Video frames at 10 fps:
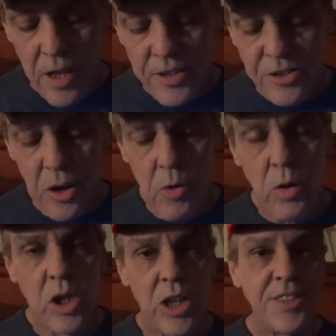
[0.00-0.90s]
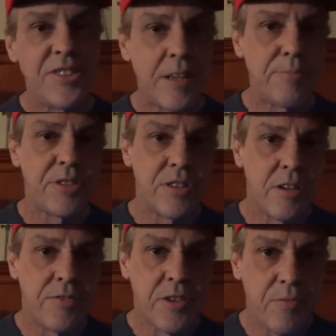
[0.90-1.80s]
So Glenn Simpson
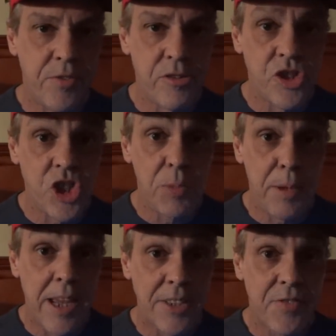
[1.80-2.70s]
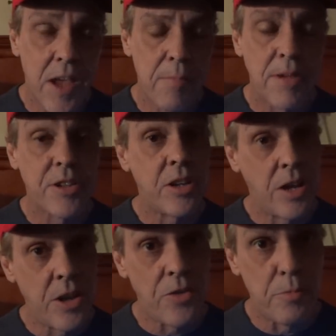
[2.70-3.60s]
of Confusion GPS fame has
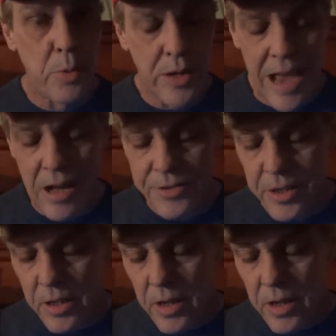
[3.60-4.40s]
another book out,